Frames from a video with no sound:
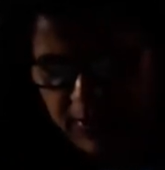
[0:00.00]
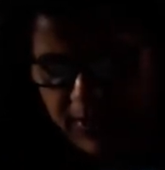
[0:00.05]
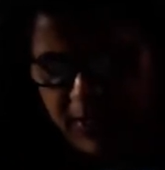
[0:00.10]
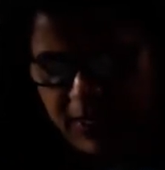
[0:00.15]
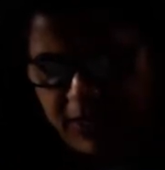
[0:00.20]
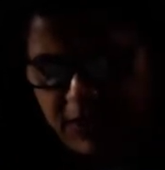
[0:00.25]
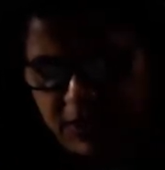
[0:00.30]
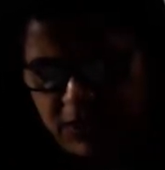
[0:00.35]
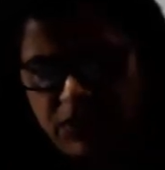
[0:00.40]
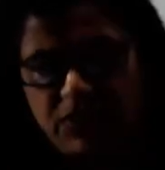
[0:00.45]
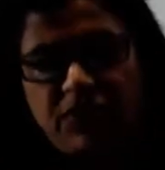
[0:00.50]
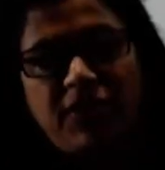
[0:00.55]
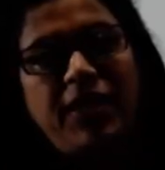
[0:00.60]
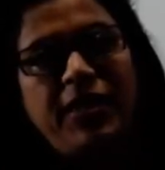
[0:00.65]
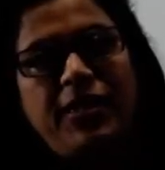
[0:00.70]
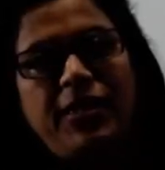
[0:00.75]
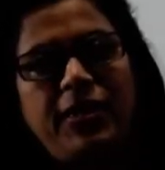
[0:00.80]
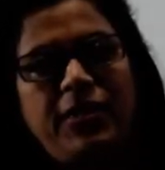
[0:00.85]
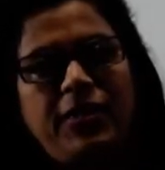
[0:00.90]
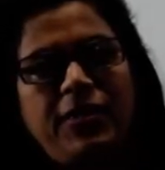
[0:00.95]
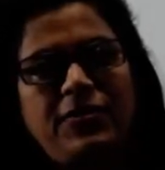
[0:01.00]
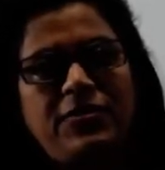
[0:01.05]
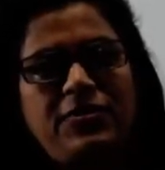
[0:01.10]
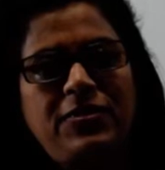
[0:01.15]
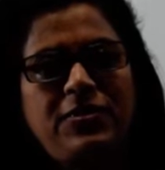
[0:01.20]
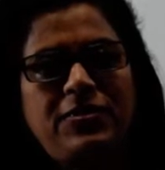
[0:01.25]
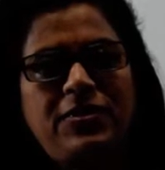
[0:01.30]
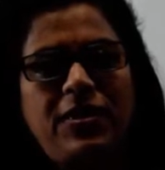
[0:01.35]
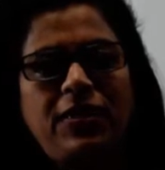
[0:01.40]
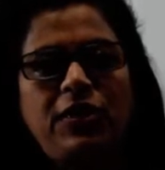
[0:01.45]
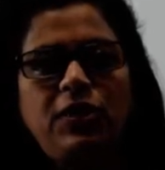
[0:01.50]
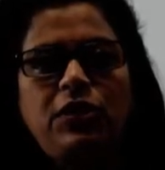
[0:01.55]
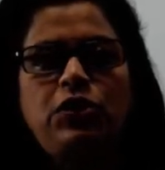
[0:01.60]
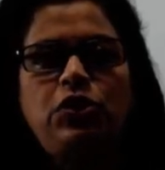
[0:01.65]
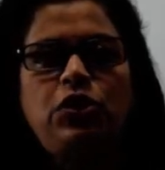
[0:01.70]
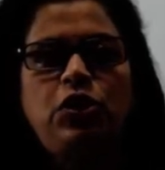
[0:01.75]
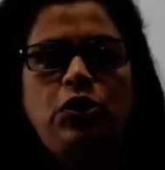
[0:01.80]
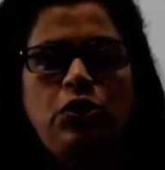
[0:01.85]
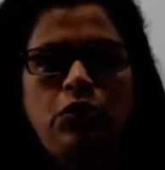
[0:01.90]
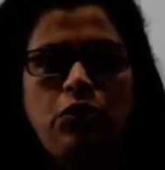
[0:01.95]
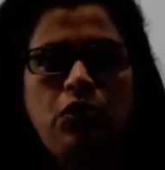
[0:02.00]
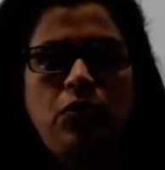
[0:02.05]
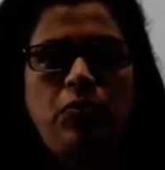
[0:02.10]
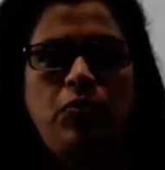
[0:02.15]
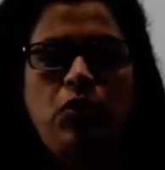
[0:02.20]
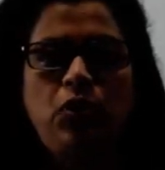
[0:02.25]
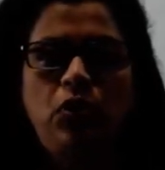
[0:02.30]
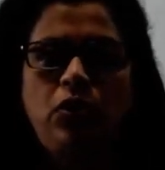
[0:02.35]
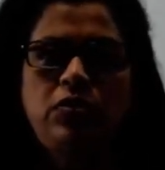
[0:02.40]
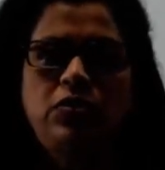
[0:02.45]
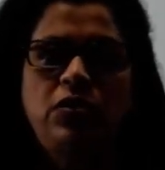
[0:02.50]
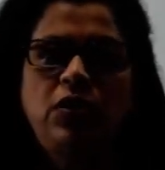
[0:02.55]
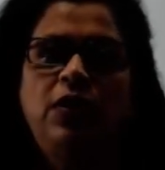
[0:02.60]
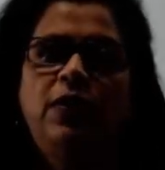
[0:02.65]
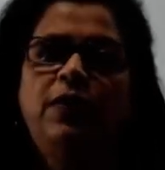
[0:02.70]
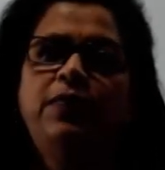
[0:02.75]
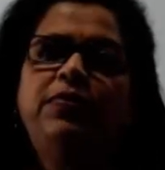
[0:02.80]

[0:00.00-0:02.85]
Next is rated testes are the thin tubules